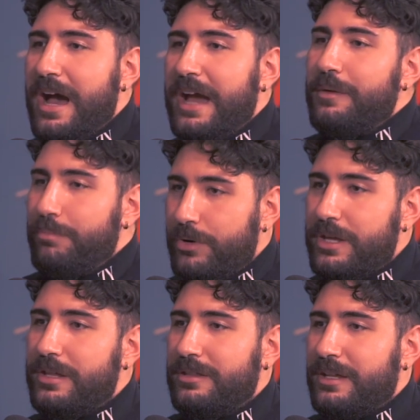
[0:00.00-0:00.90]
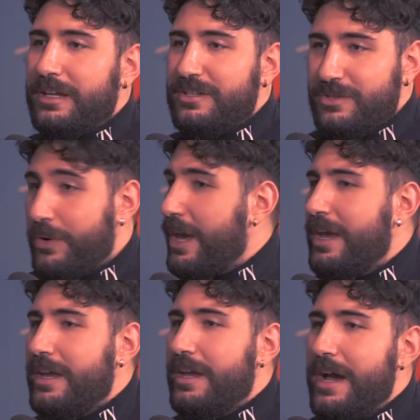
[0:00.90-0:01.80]
I could breathe. Like, it's
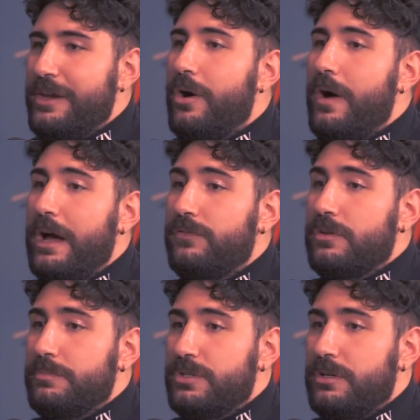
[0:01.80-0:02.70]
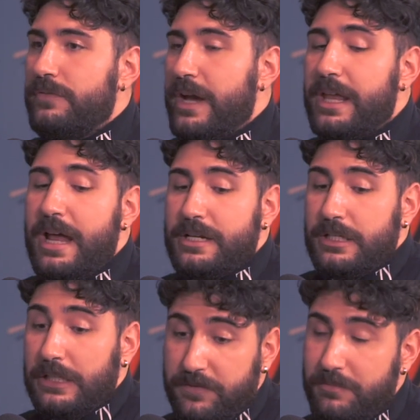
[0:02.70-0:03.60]
okay. I don't have to observe. I can
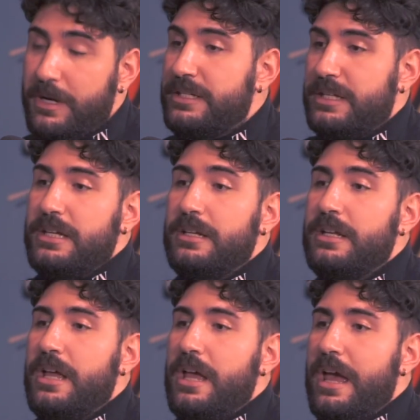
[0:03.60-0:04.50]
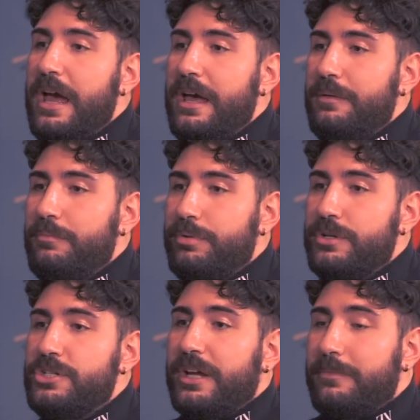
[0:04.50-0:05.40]
actually live in my skin and
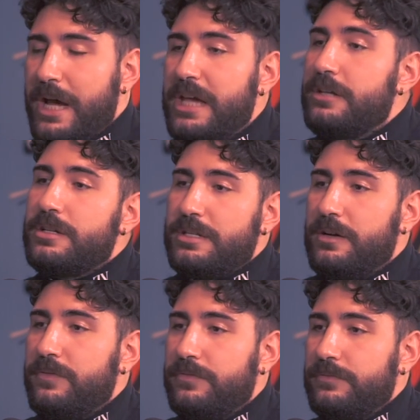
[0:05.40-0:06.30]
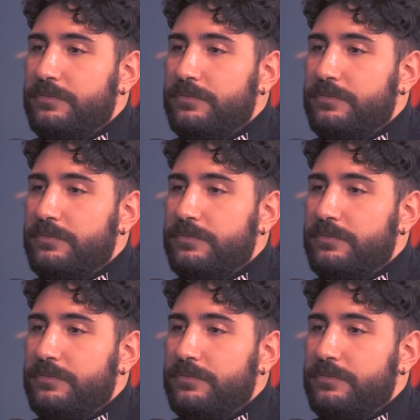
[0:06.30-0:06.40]
project my inner self.